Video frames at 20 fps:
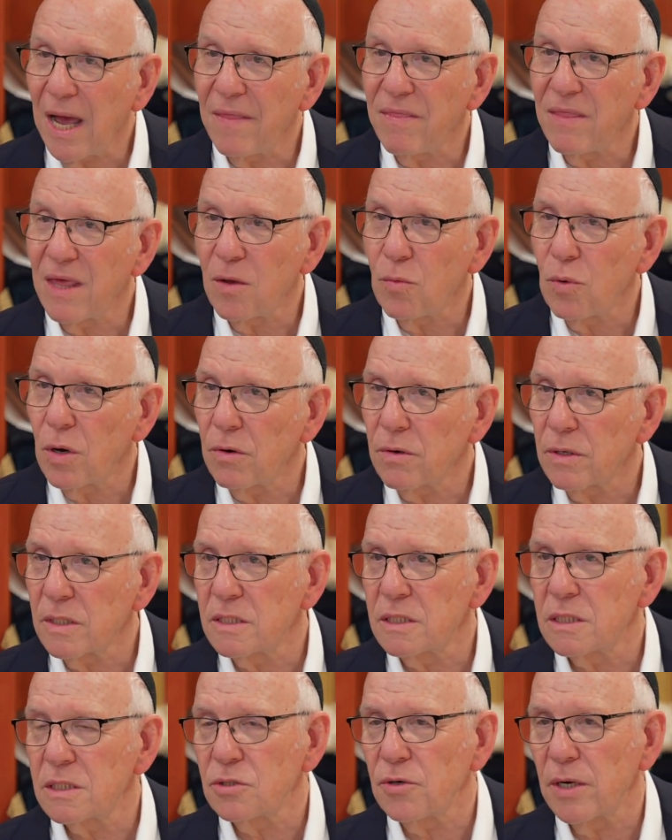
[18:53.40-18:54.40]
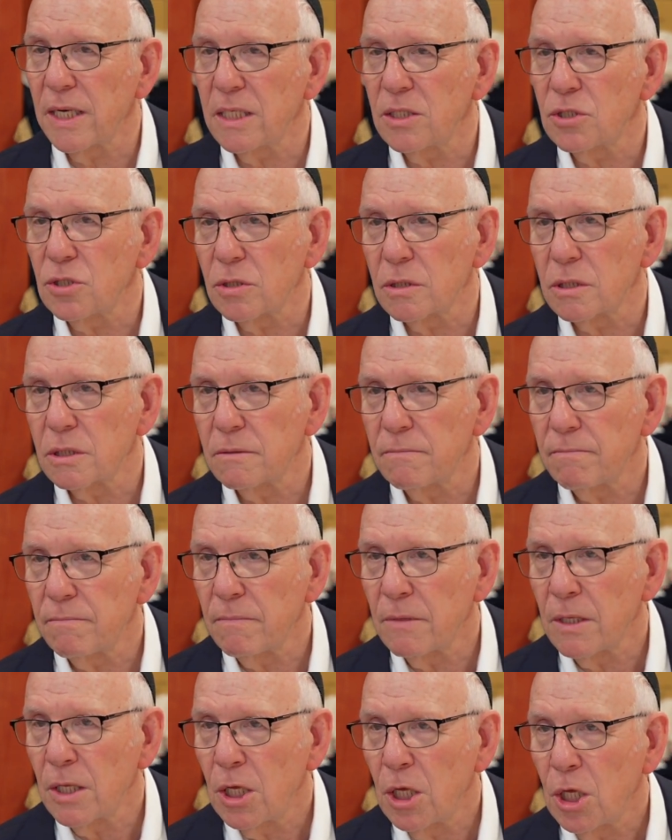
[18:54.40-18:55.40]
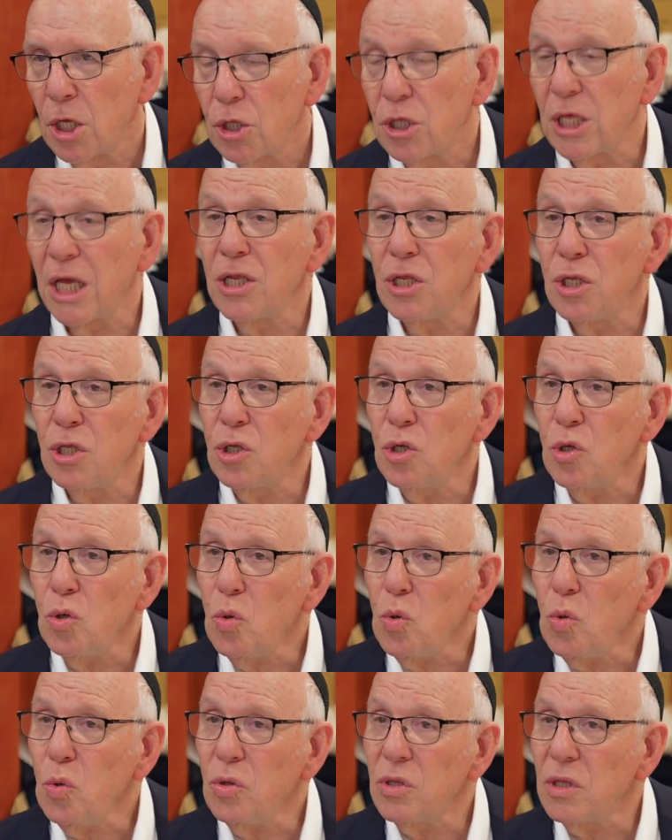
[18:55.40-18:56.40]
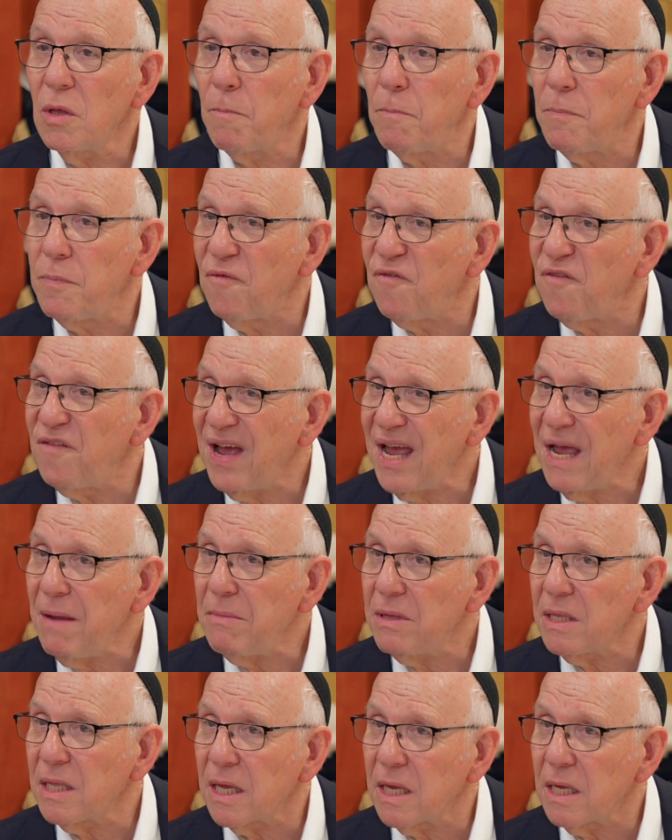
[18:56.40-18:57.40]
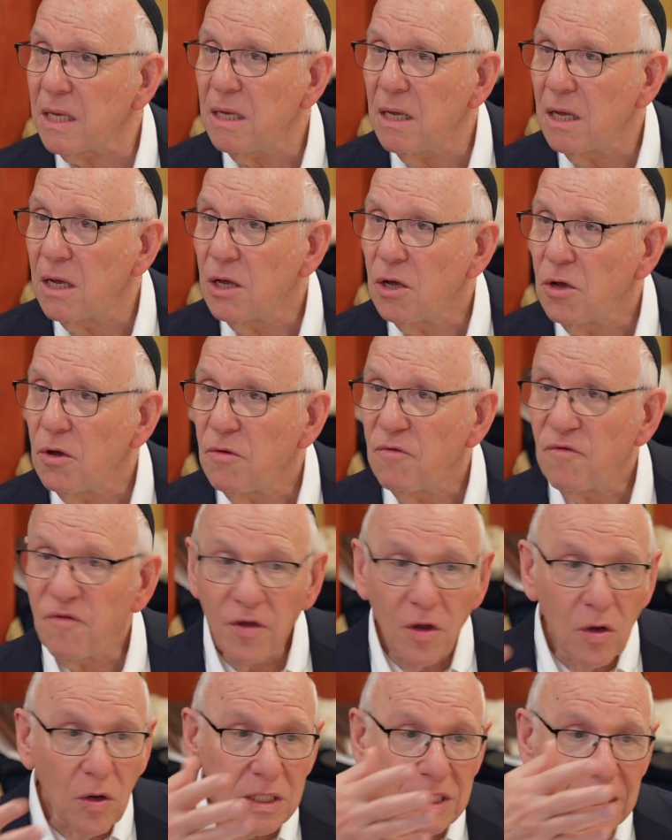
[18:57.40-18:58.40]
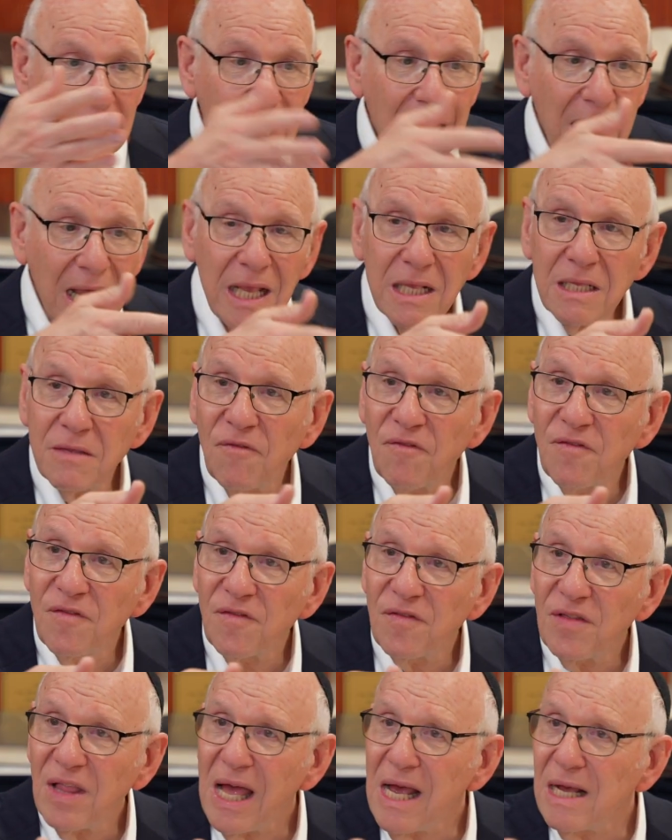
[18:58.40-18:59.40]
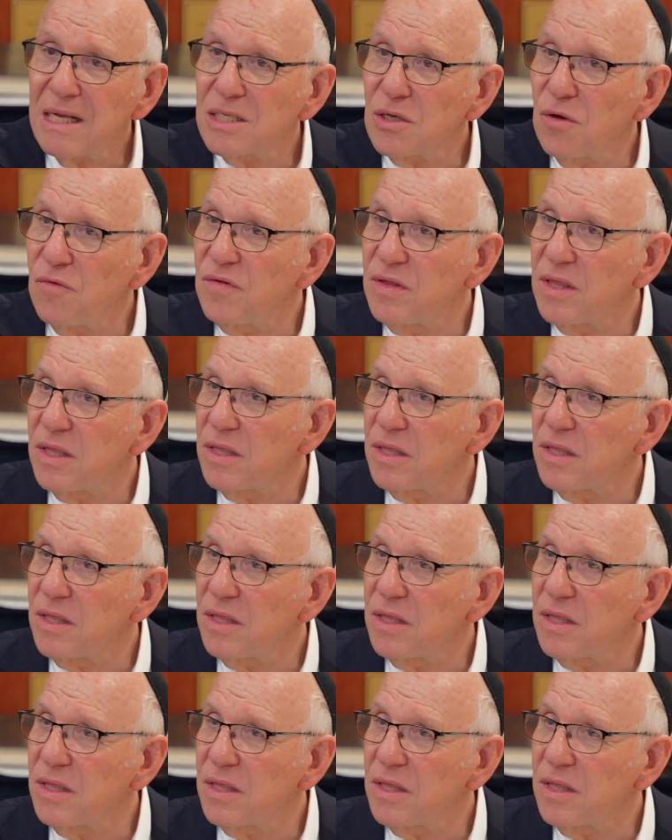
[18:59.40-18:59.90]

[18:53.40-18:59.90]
And they weren't strangers. They knew the family because they had the flocks over